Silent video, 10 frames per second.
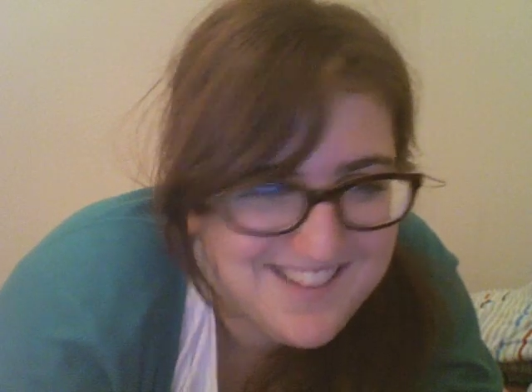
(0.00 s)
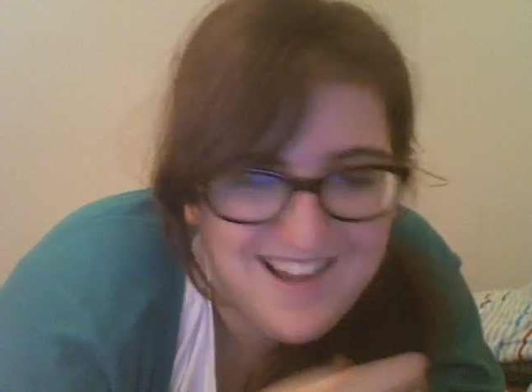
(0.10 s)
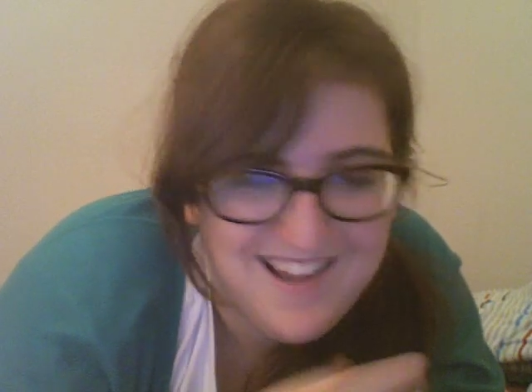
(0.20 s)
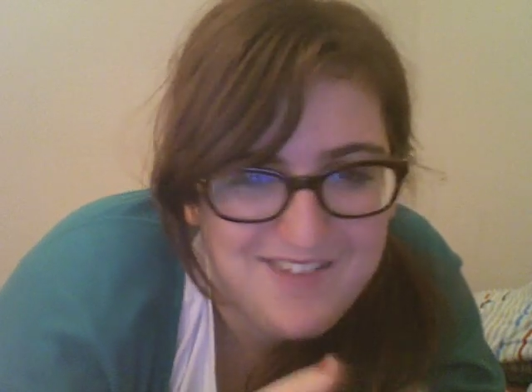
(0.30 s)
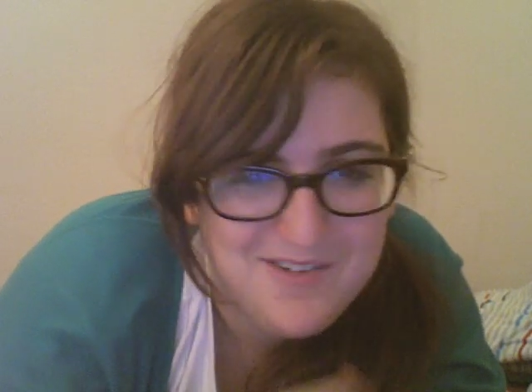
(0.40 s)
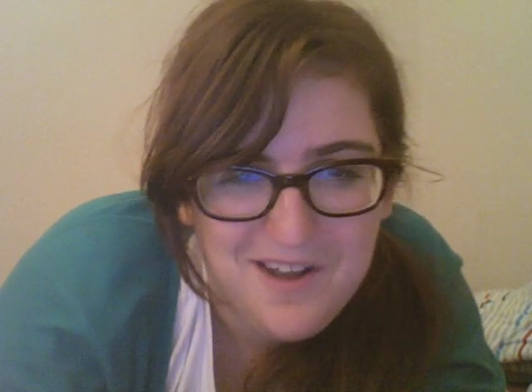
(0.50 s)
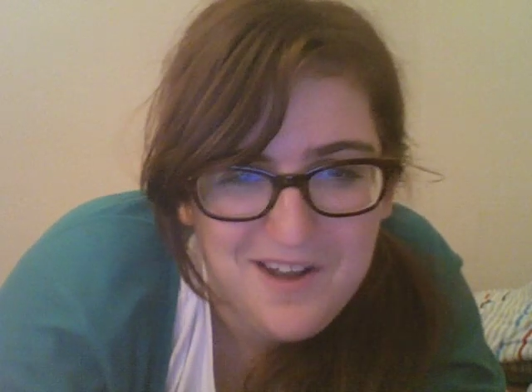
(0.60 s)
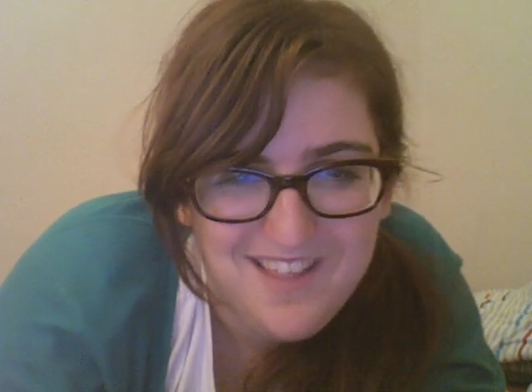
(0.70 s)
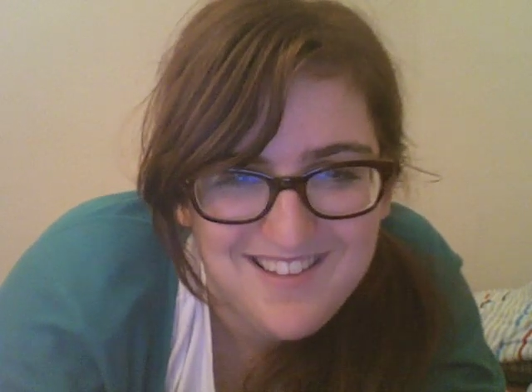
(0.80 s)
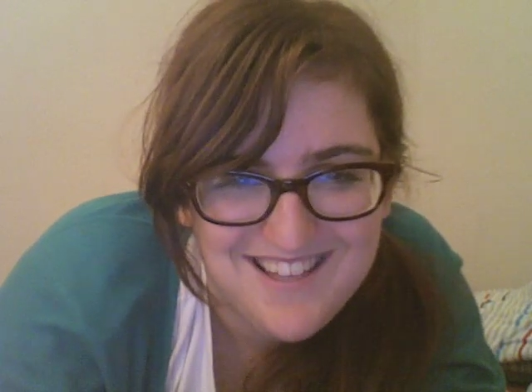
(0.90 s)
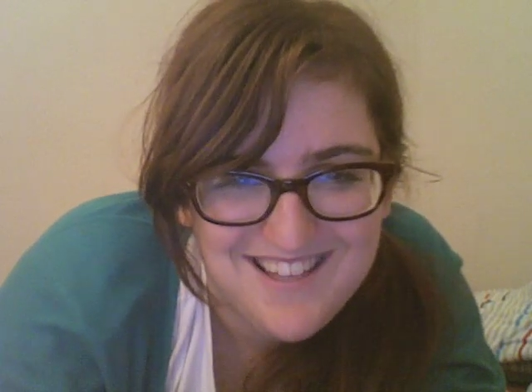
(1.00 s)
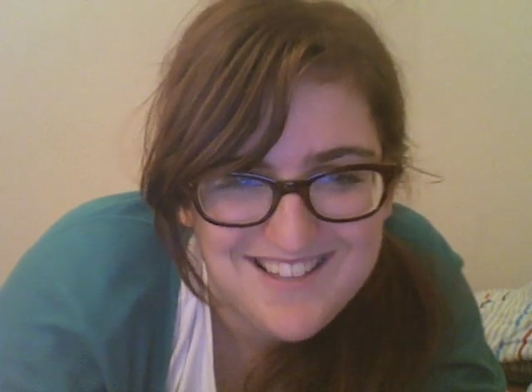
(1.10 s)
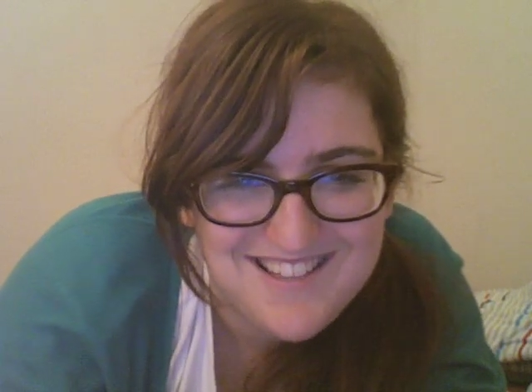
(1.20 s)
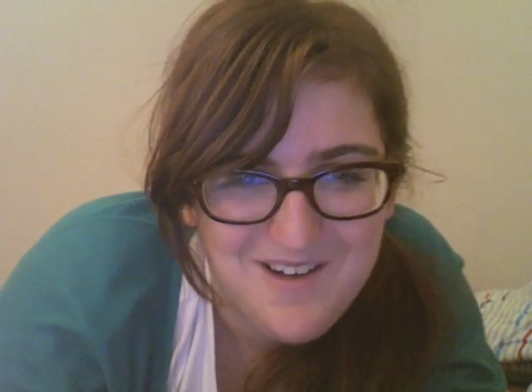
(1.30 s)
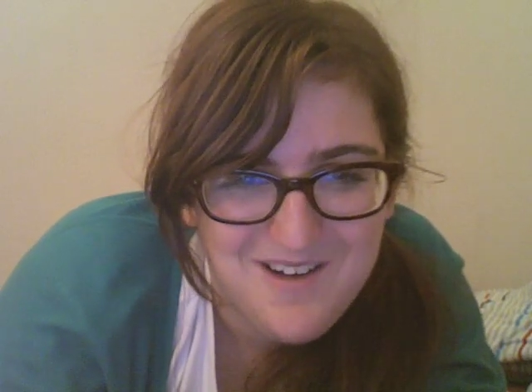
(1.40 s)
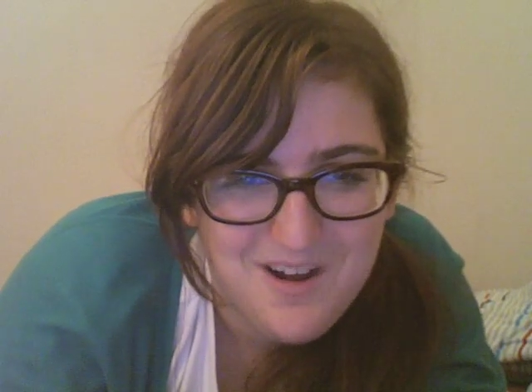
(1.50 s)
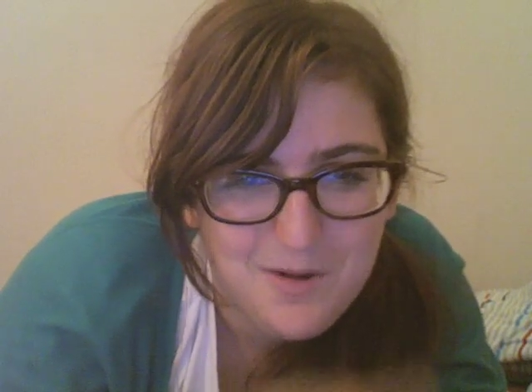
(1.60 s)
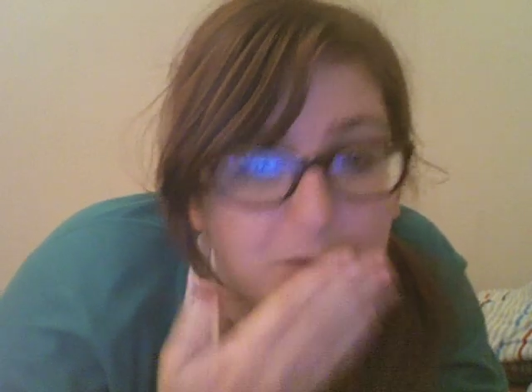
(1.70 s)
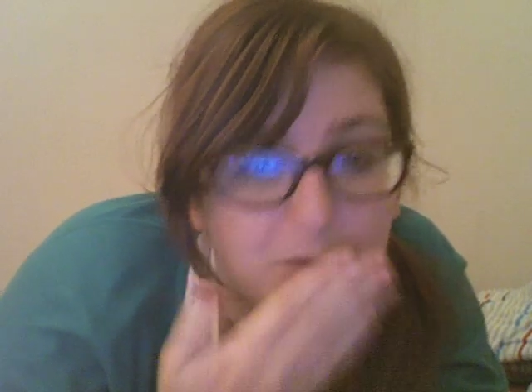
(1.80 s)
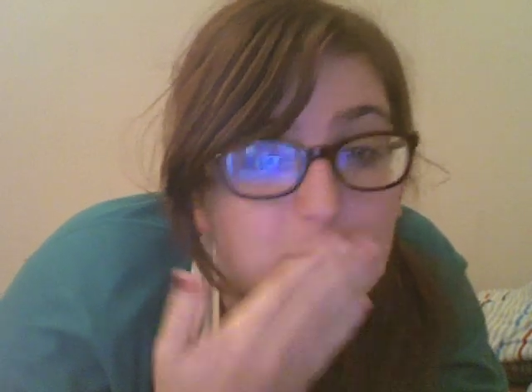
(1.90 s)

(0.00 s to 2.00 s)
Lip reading: I never know how to end these things. It's so awkward.